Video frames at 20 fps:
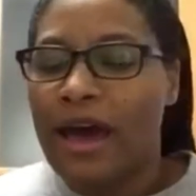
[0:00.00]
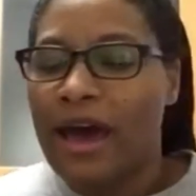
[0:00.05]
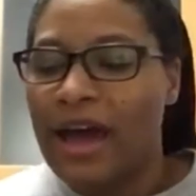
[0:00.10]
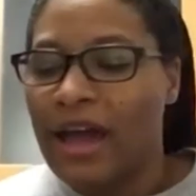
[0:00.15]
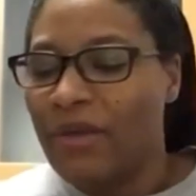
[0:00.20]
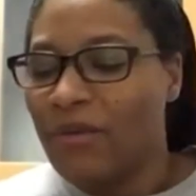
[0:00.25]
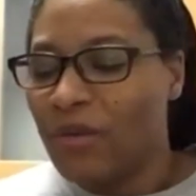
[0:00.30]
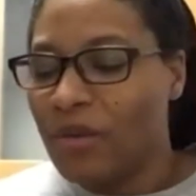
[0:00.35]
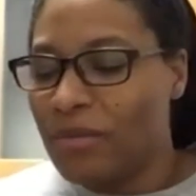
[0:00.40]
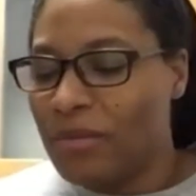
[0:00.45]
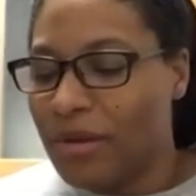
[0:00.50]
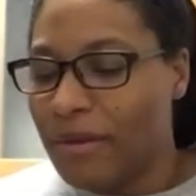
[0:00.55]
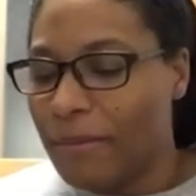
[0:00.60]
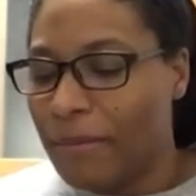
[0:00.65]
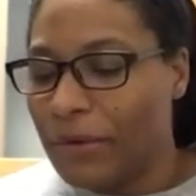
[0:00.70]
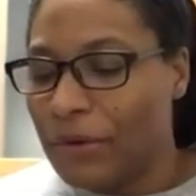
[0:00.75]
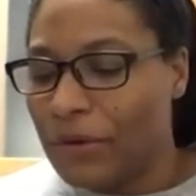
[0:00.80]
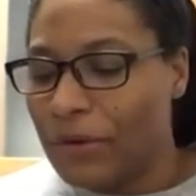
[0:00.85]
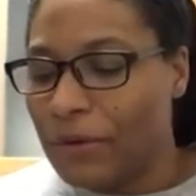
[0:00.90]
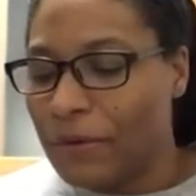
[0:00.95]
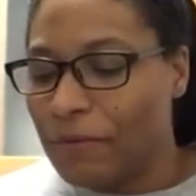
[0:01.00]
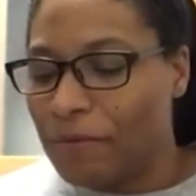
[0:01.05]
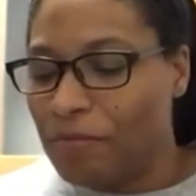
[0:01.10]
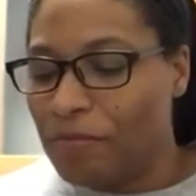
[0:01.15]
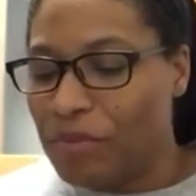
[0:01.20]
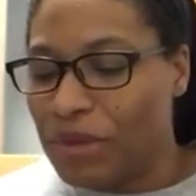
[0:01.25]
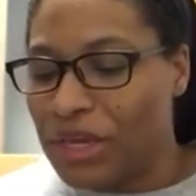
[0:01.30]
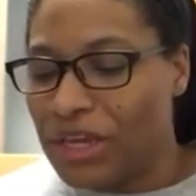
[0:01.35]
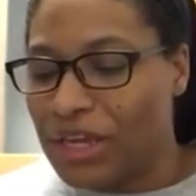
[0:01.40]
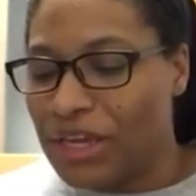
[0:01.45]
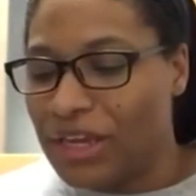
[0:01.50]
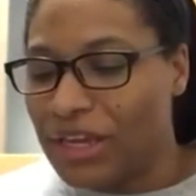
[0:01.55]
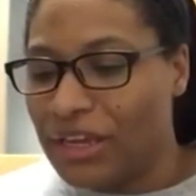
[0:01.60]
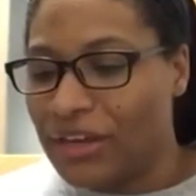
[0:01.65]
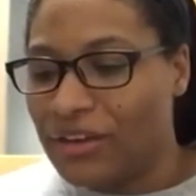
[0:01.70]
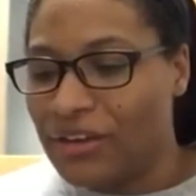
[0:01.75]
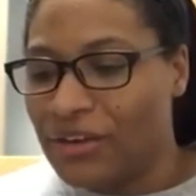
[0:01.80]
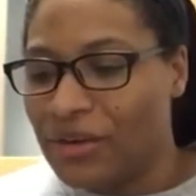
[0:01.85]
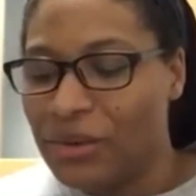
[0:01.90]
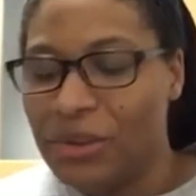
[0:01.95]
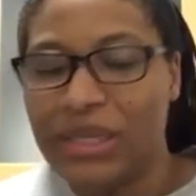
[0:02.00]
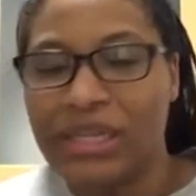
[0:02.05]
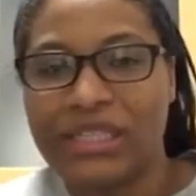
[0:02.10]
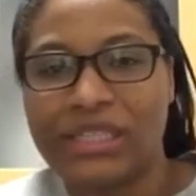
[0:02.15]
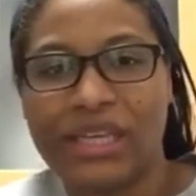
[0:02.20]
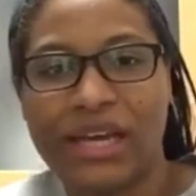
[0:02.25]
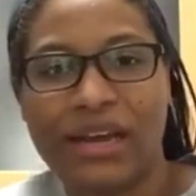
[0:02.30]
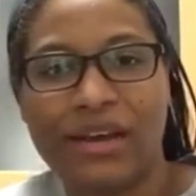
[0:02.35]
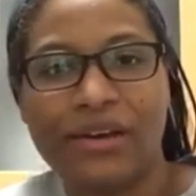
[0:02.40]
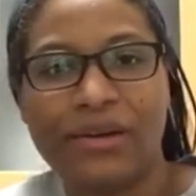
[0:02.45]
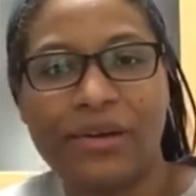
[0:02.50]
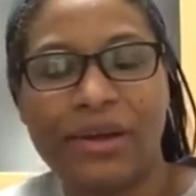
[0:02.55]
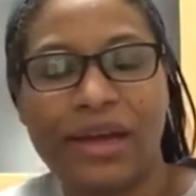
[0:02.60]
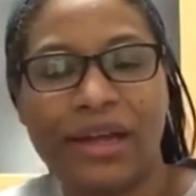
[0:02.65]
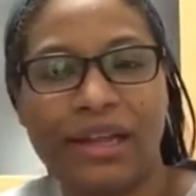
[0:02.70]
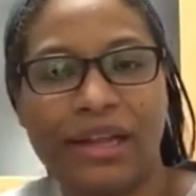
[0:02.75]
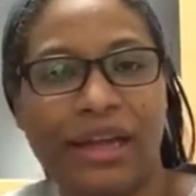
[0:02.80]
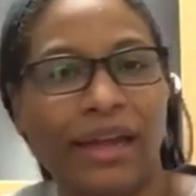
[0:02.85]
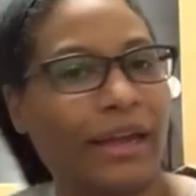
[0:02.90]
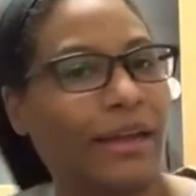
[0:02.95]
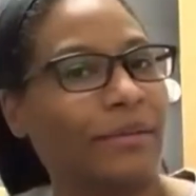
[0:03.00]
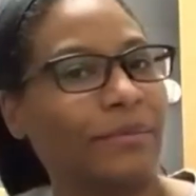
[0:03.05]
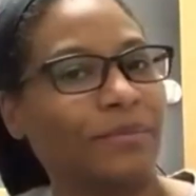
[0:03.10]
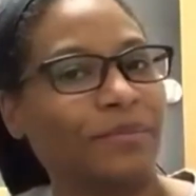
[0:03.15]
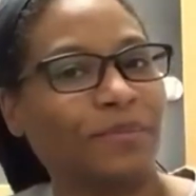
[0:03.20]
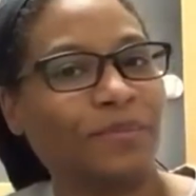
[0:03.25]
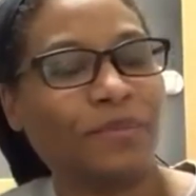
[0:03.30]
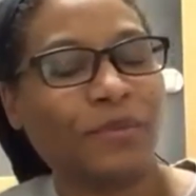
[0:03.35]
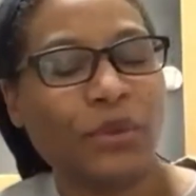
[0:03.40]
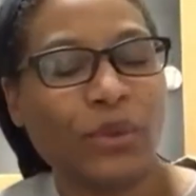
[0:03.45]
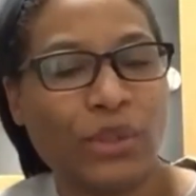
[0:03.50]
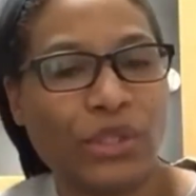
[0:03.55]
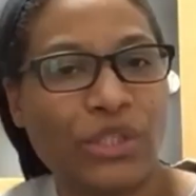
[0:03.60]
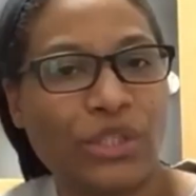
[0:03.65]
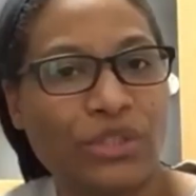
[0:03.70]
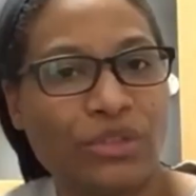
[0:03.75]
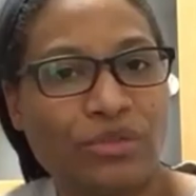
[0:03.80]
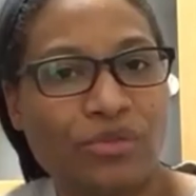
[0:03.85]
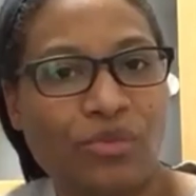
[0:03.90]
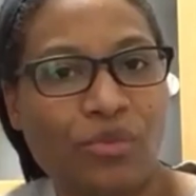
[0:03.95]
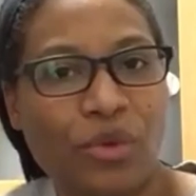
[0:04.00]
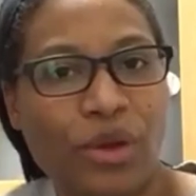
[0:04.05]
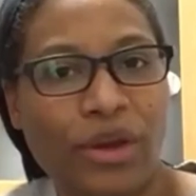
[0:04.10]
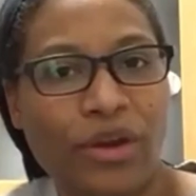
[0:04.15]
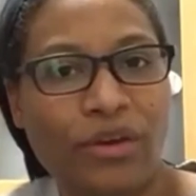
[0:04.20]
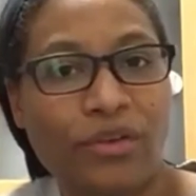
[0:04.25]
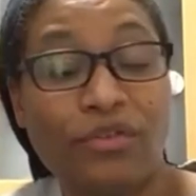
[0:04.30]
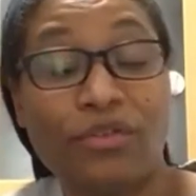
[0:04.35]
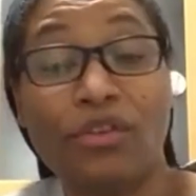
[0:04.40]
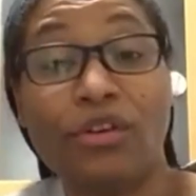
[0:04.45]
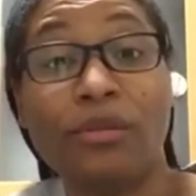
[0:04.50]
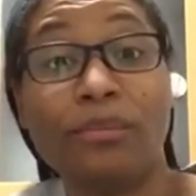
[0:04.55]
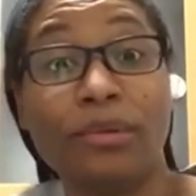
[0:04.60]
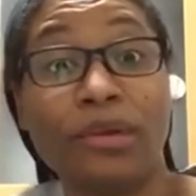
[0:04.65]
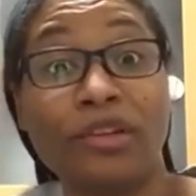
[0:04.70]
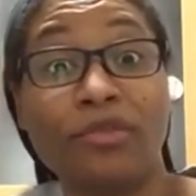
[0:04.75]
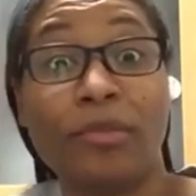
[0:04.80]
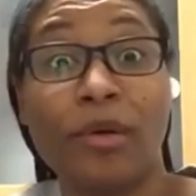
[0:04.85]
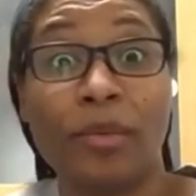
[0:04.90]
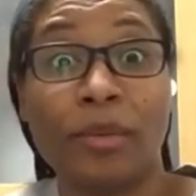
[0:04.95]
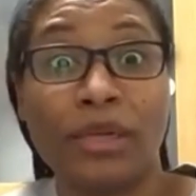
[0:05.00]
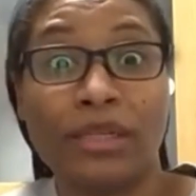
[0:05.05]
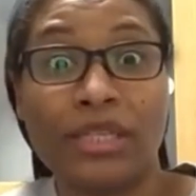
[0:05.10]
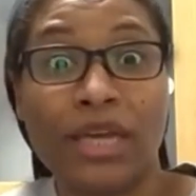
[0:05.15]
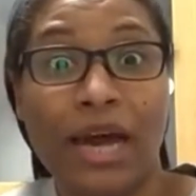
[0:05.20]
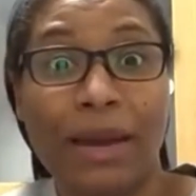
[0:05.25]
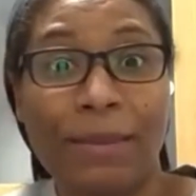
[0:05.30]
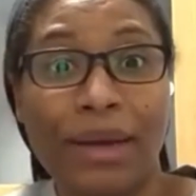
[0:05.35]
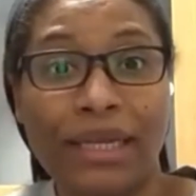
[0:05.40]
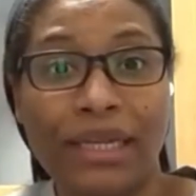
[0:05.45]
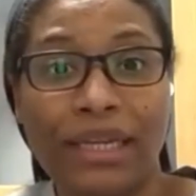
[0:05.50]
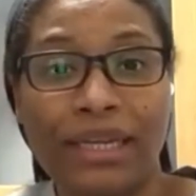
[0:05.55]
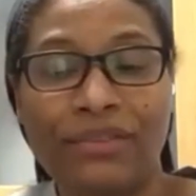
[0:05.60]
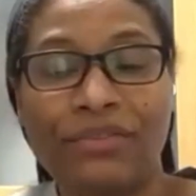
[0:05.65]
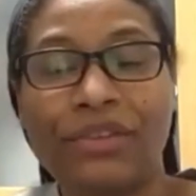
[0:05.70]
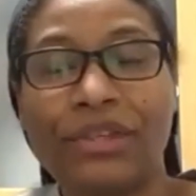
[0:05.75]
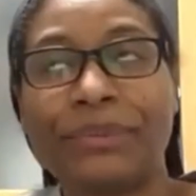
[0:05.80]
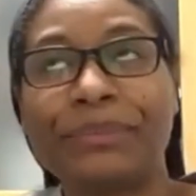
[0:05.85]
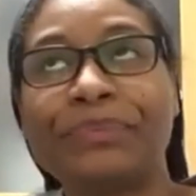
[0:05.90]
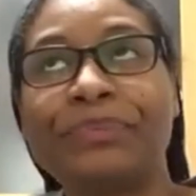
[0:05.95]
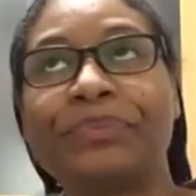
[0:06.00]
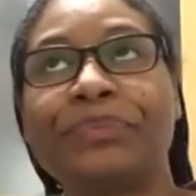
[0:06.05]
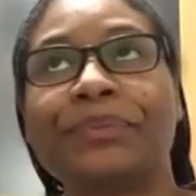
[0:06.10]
I remember being in Koreatown, LA, which is where for a brief moment in time I lived.